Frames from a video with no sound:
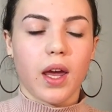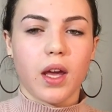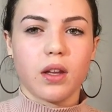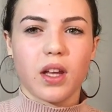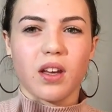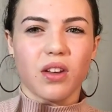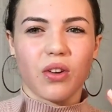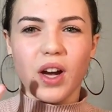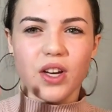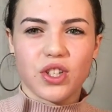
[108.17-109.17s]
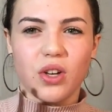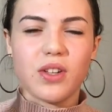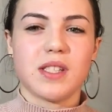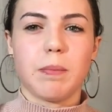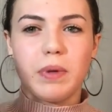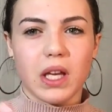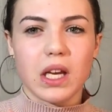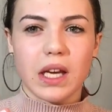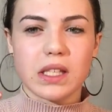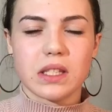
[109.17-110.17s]
it like your eyeshadow doesn't blend
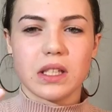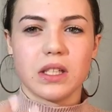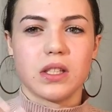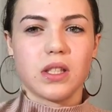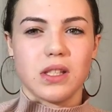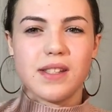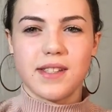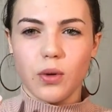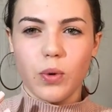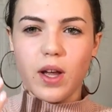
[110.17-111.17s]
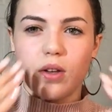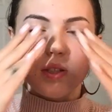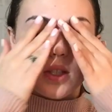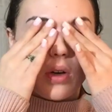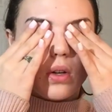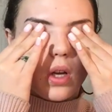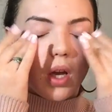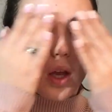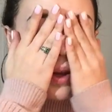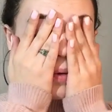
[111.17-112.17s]
nicely, just doesn't sit well. So
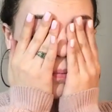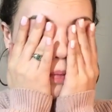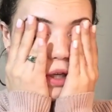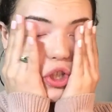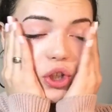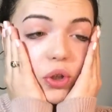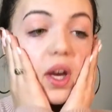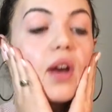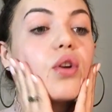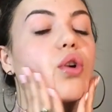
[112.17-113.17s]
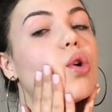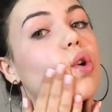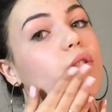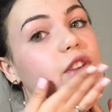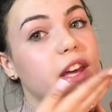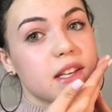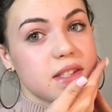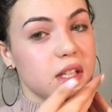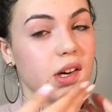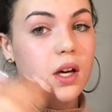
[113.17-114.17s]
make sure you get your whole face,